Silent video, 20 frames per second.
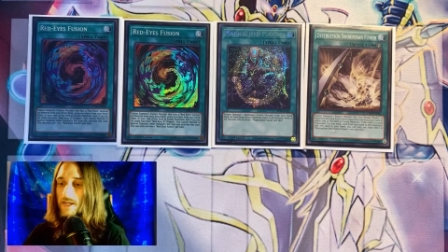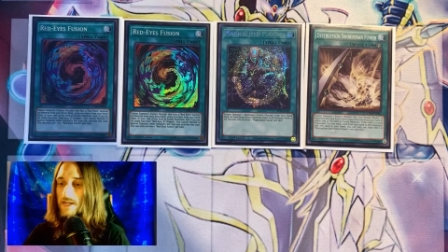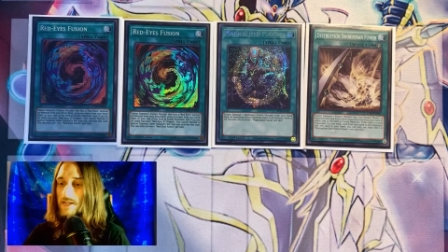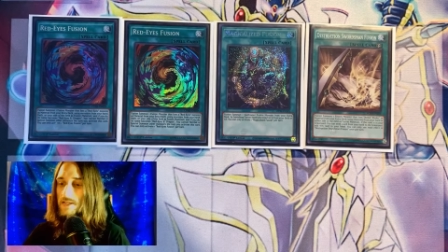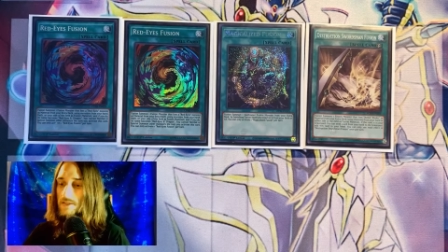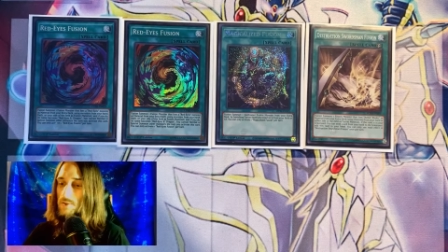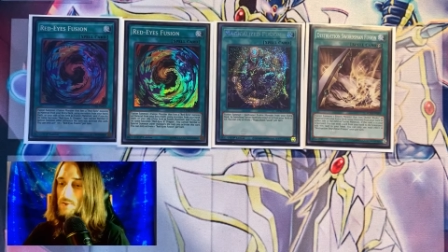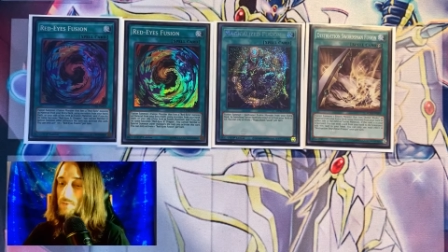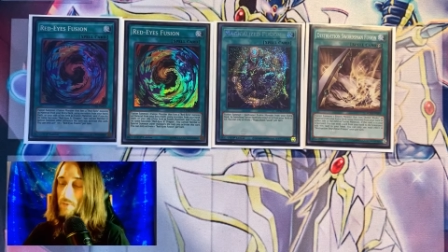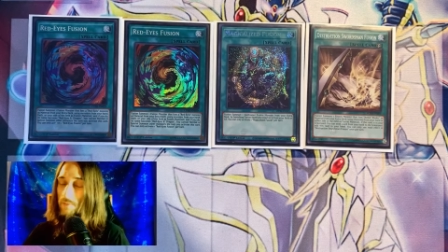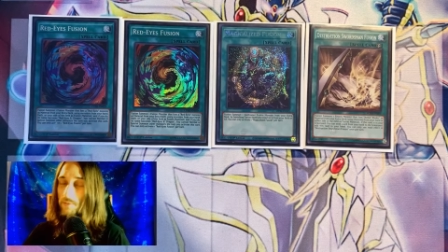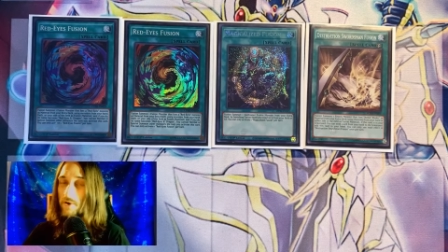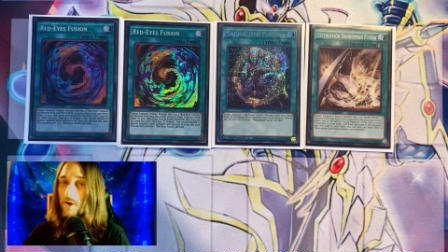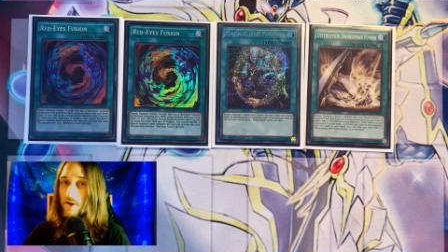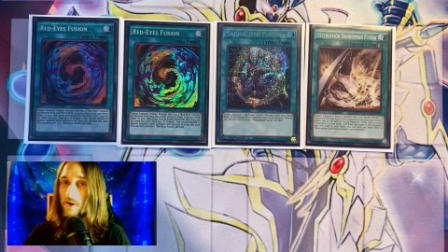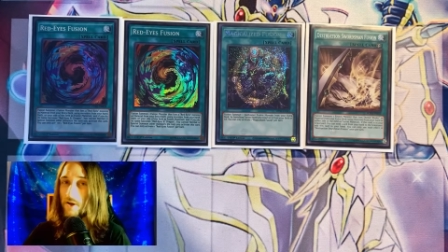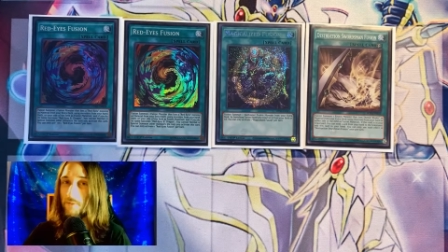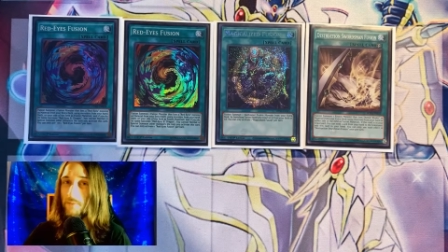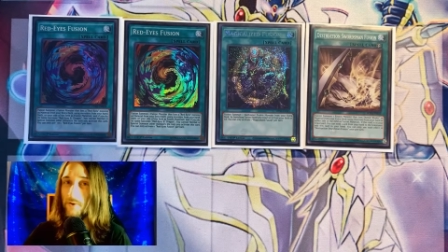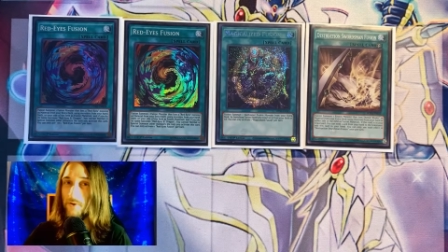Super
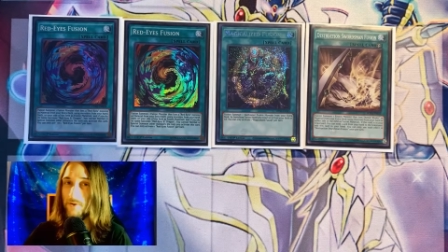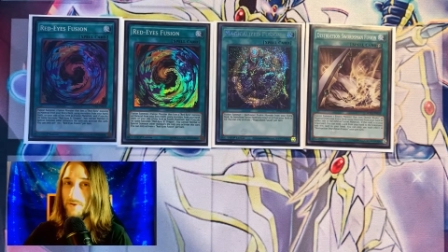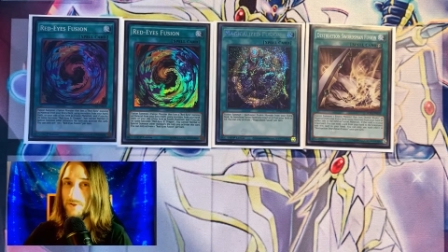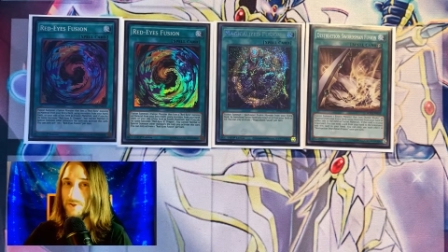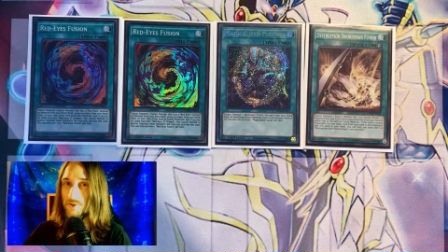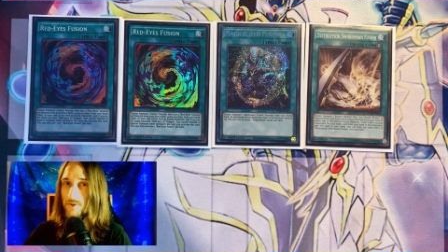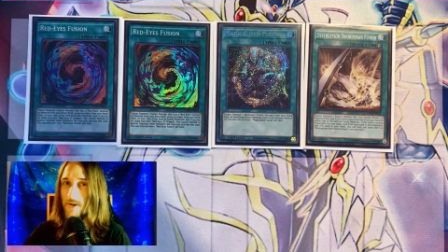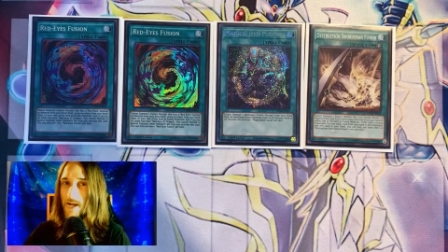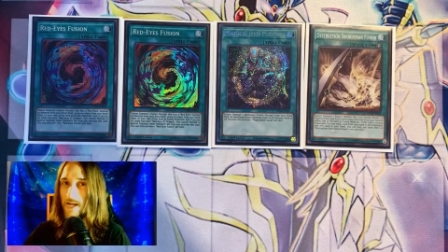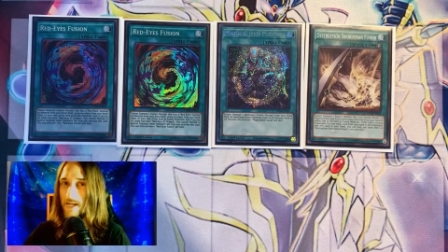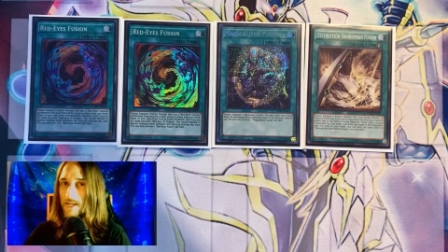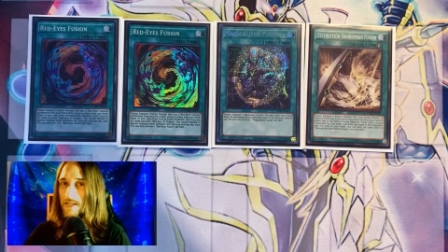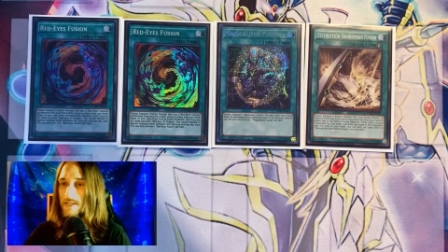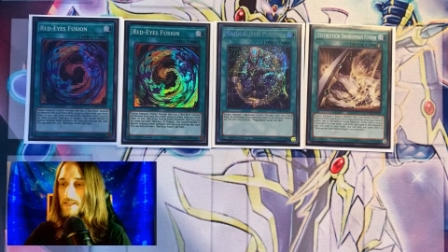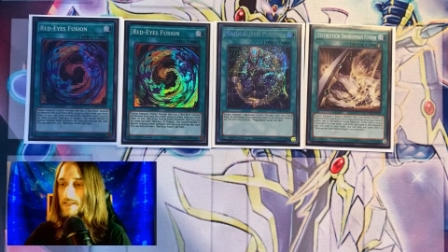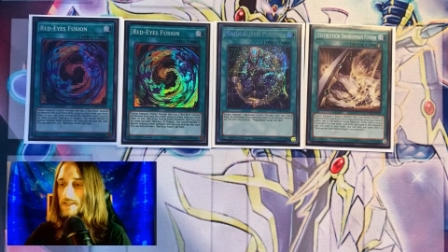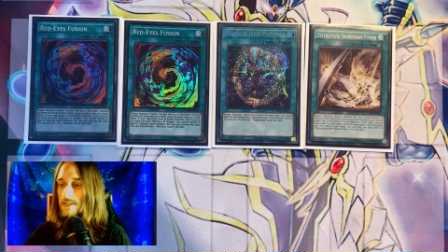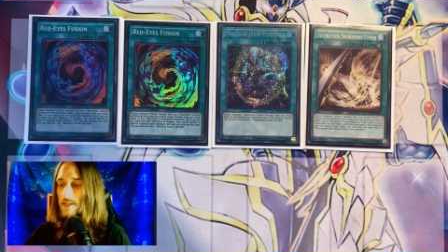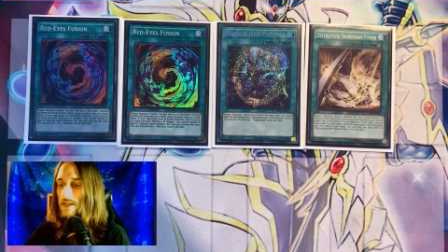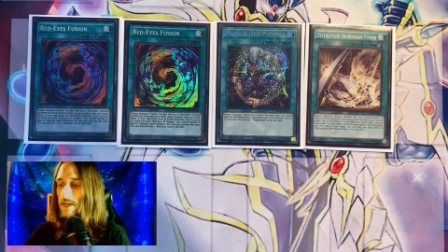poly your opponent's
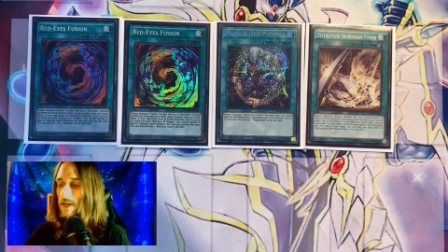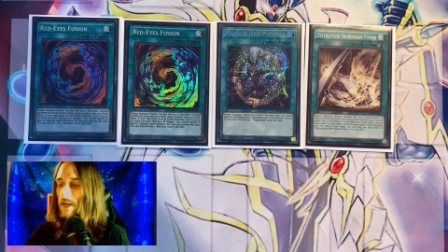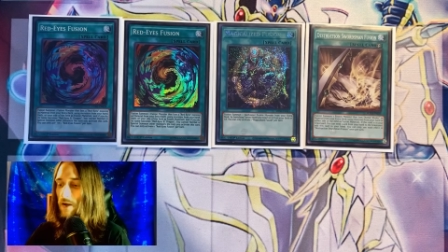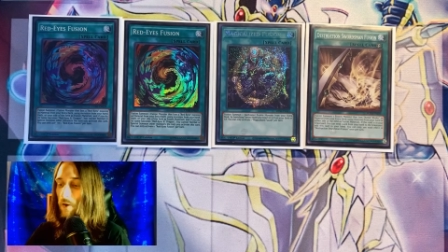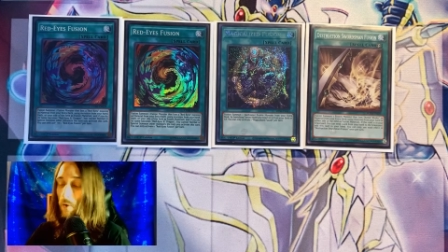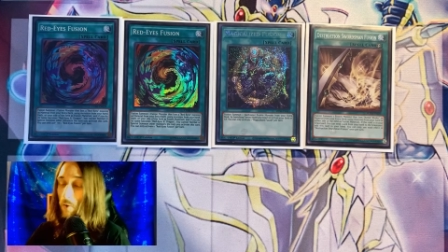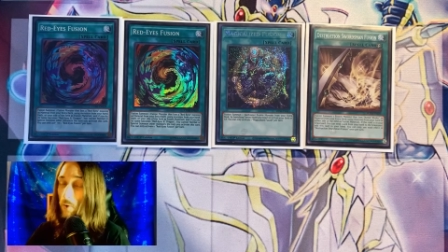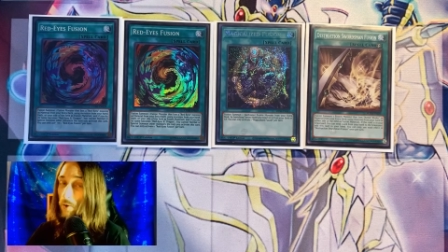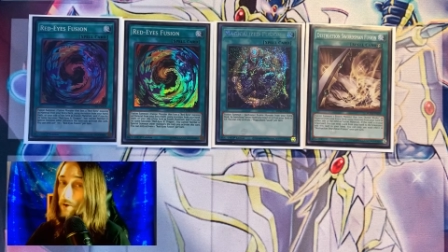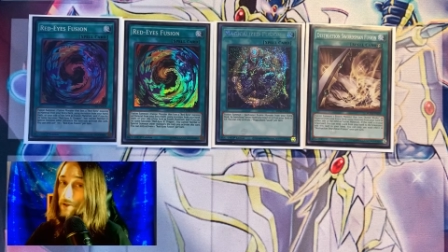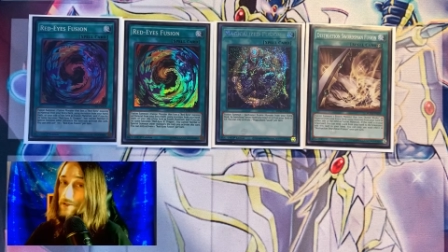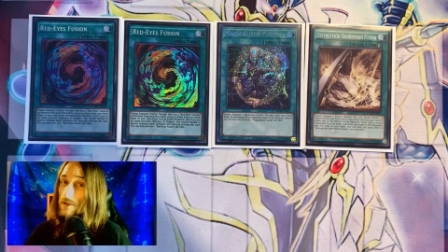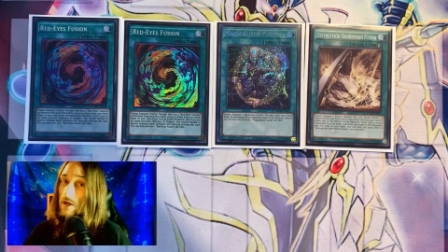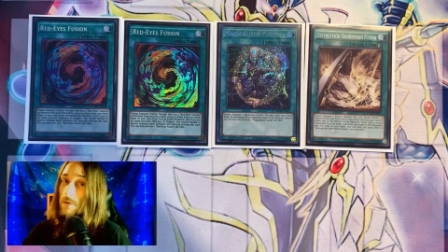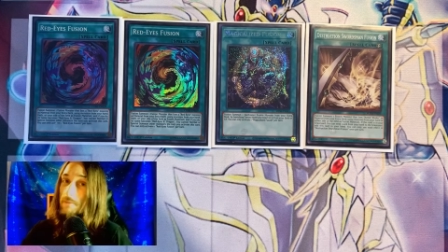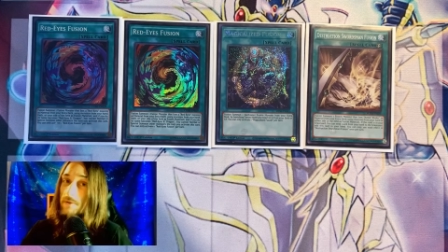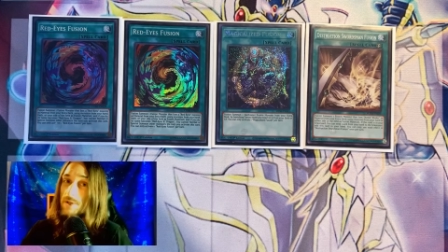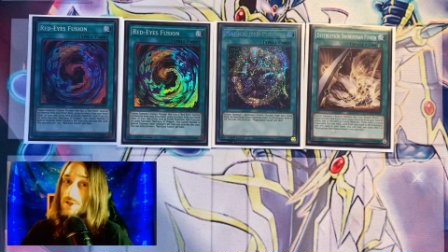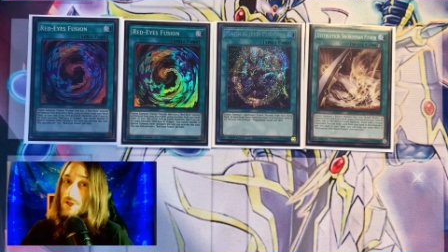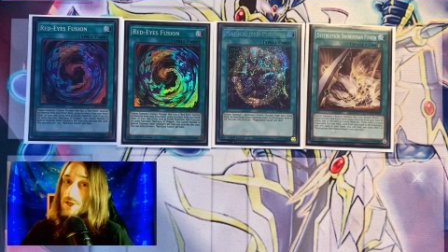dragons, or a
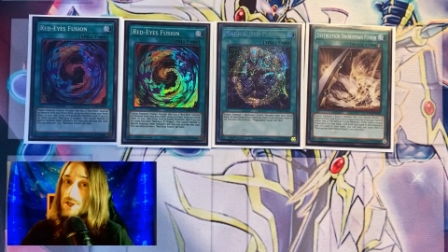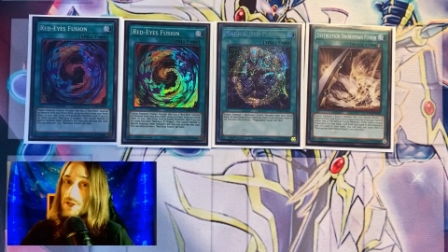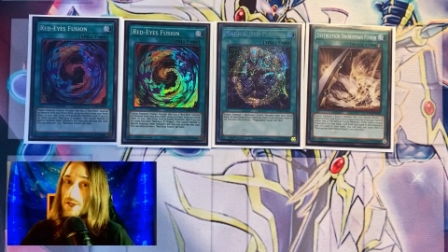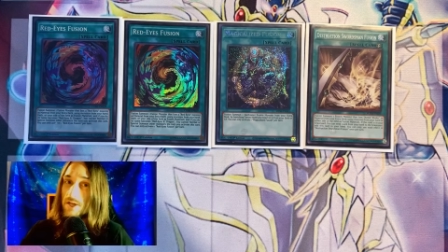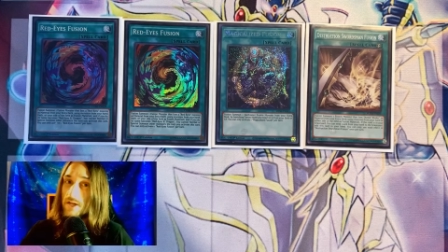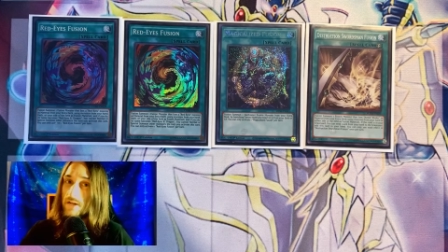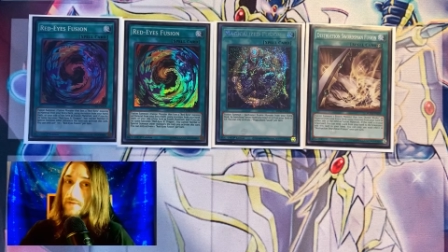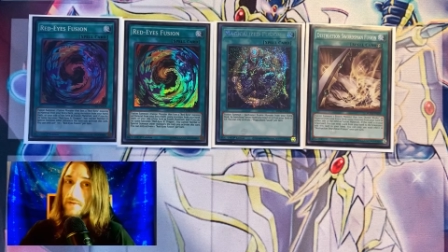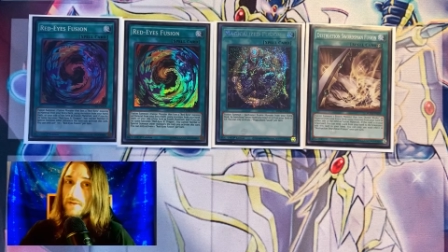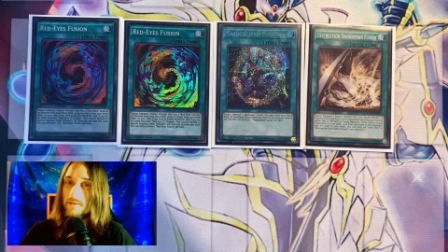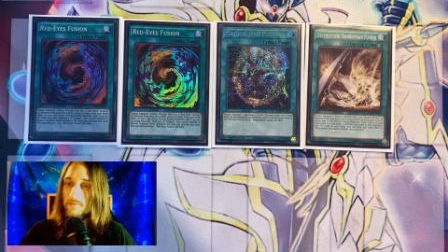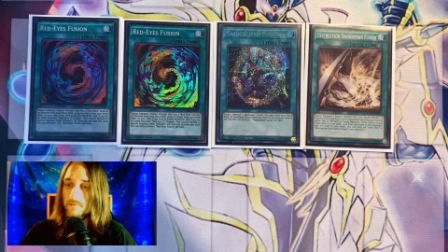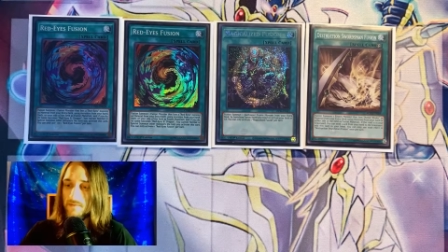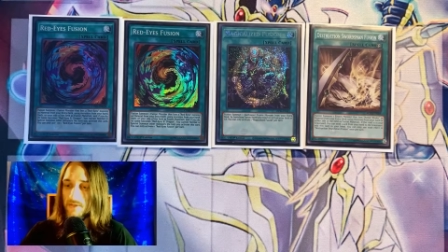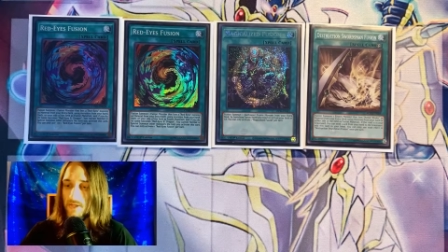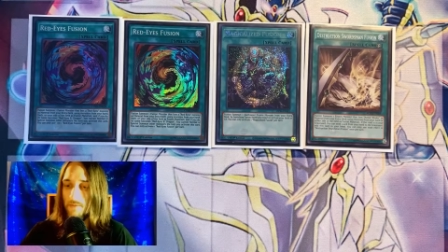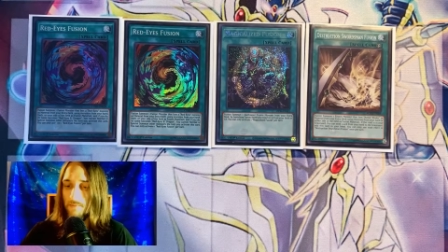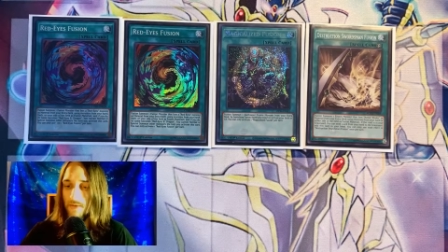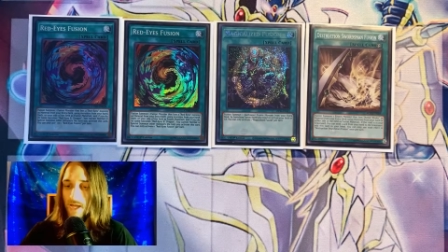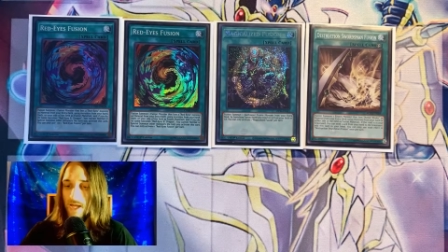Dark Magician in
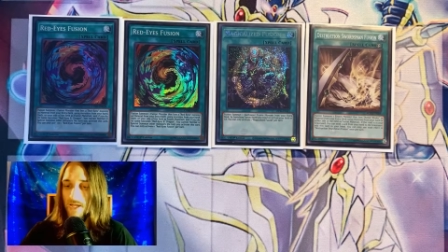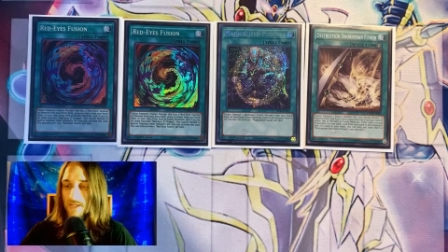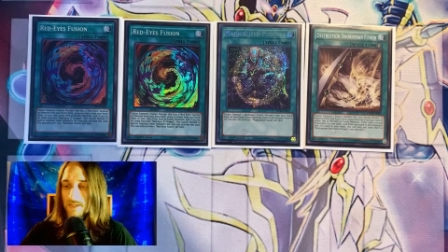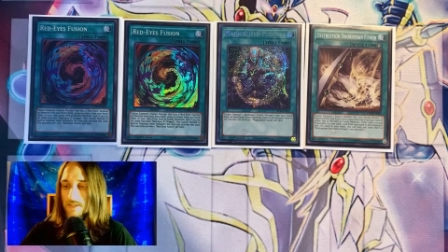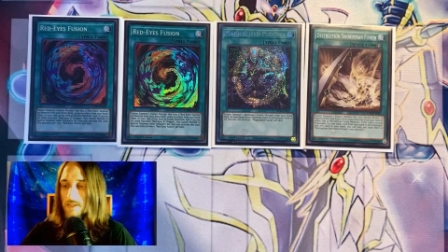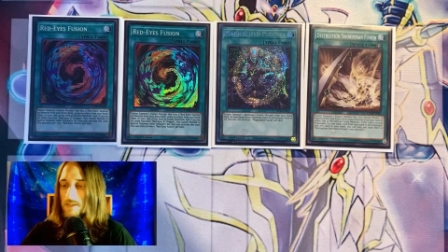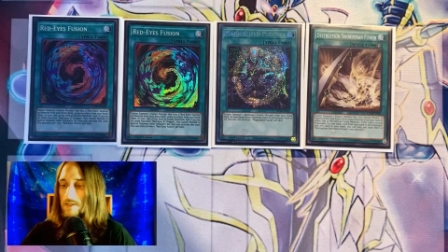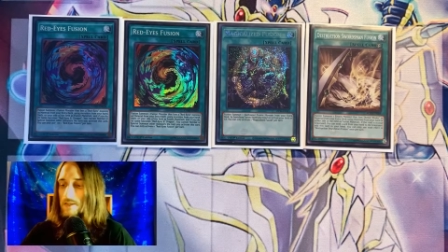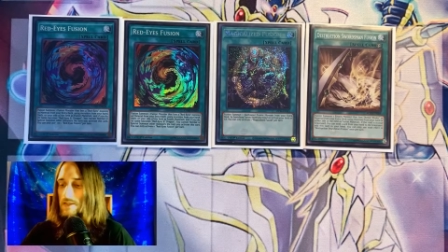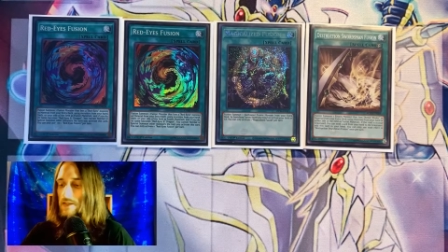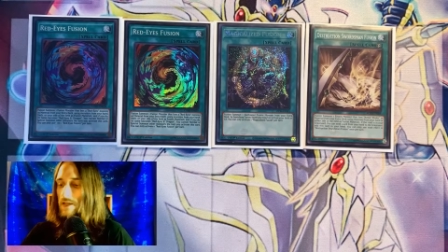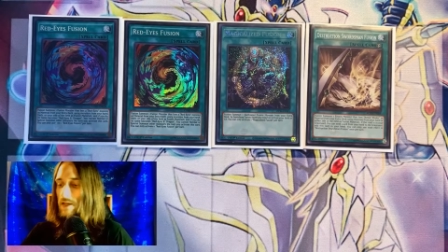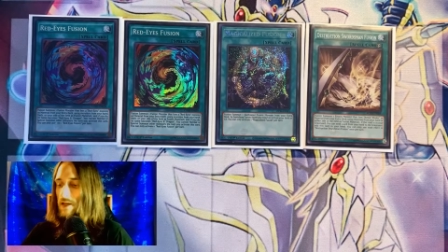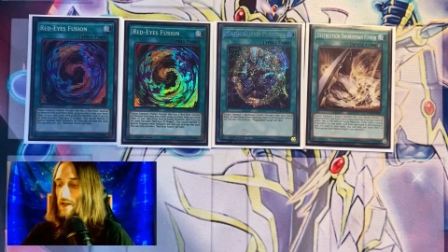some cases,